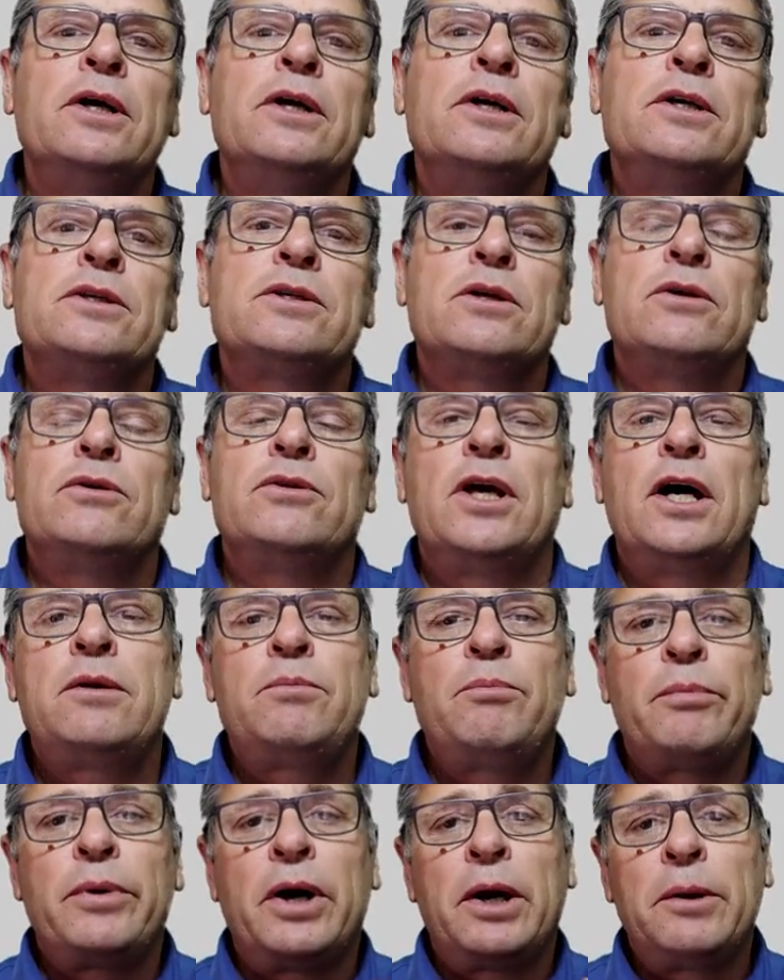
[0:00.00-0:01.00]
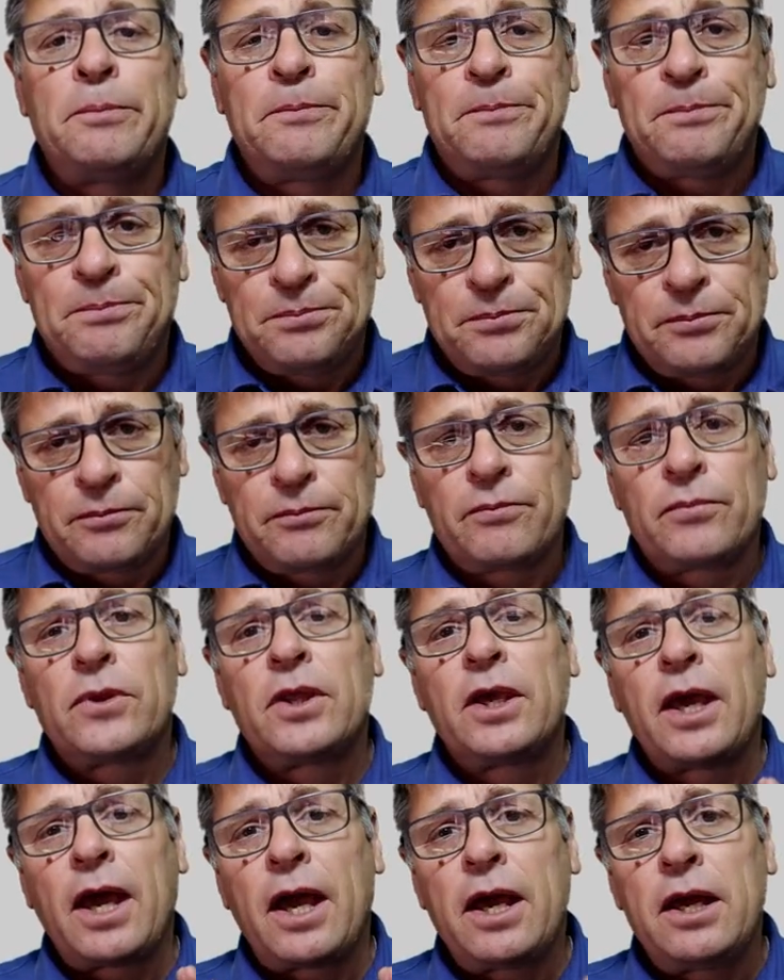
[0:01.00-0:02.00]
So that pump
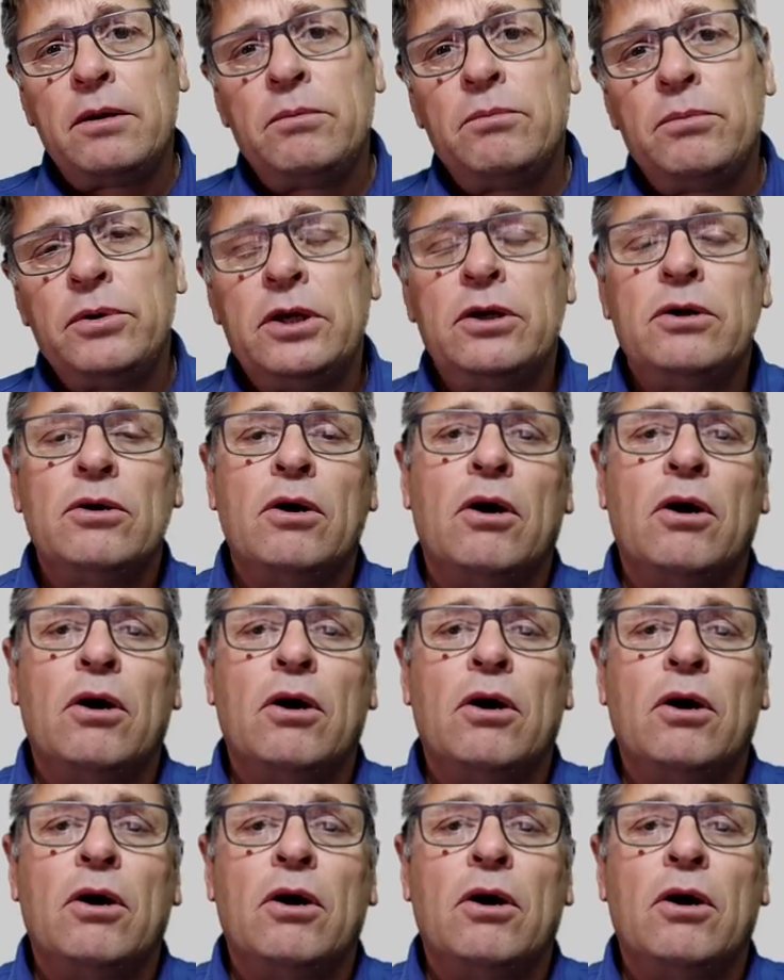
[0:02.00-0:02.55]
can be